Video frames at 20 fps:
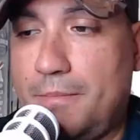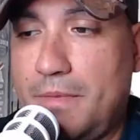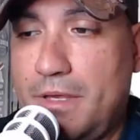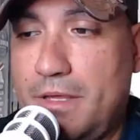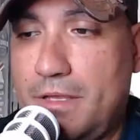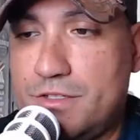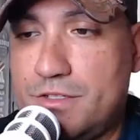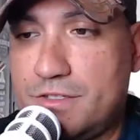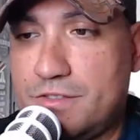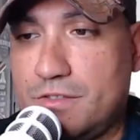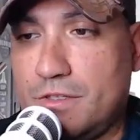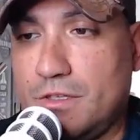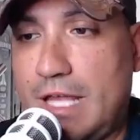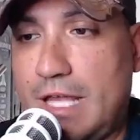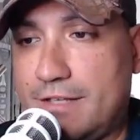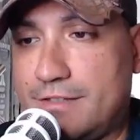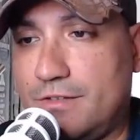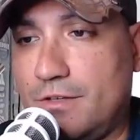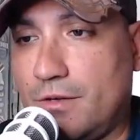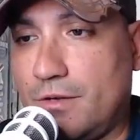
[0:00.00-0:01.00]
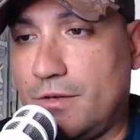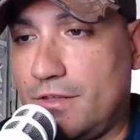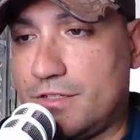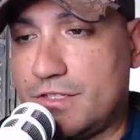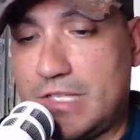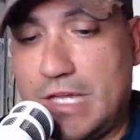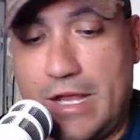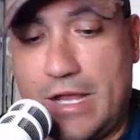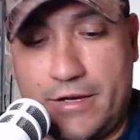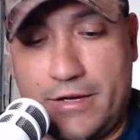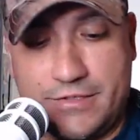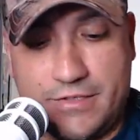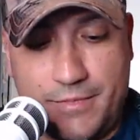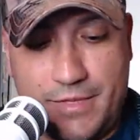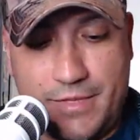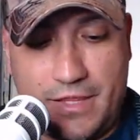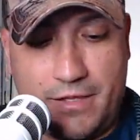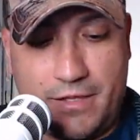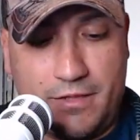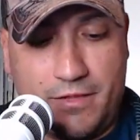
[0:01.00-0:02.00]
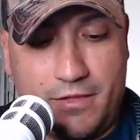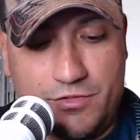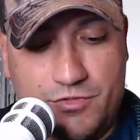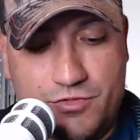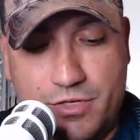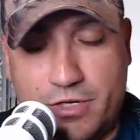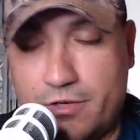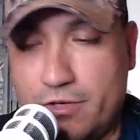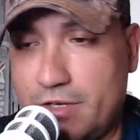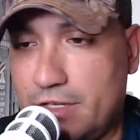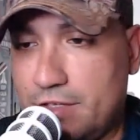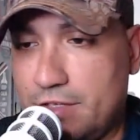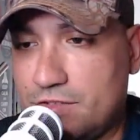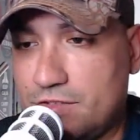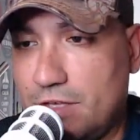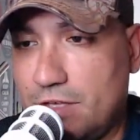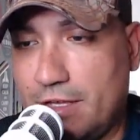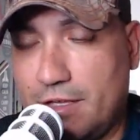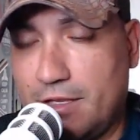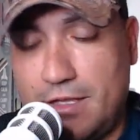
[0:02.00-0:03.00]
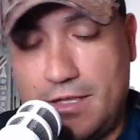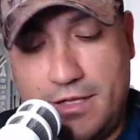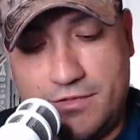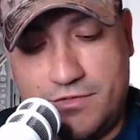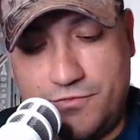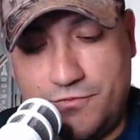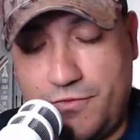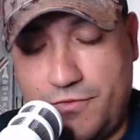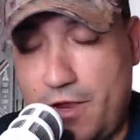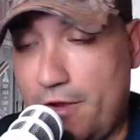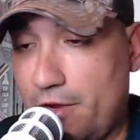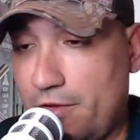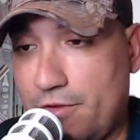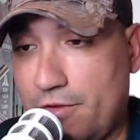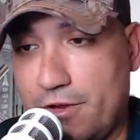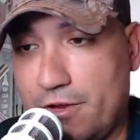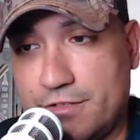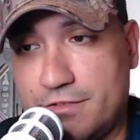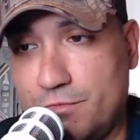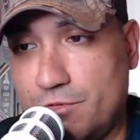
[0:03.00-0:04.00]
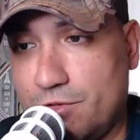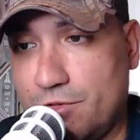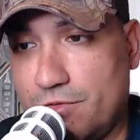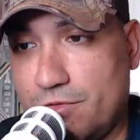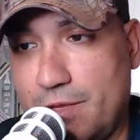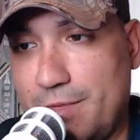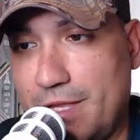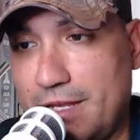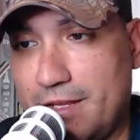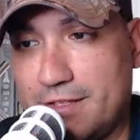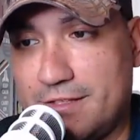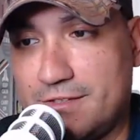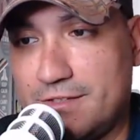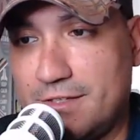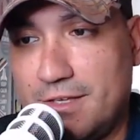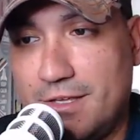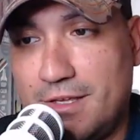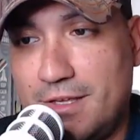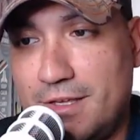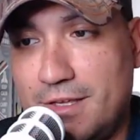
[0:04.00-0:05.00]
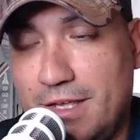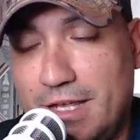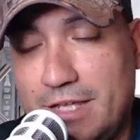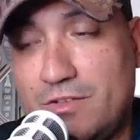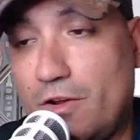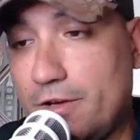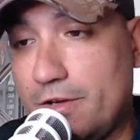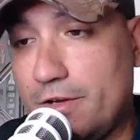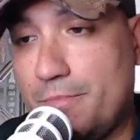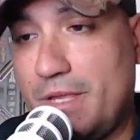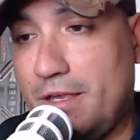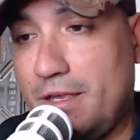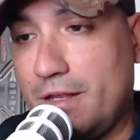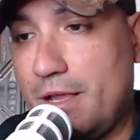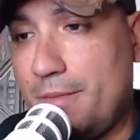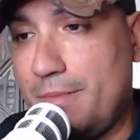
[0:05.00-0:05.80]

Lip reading: and just the last note on the Steyrs. I mean, the trigger is like it's very very smooth. I mean, it's hard to beat.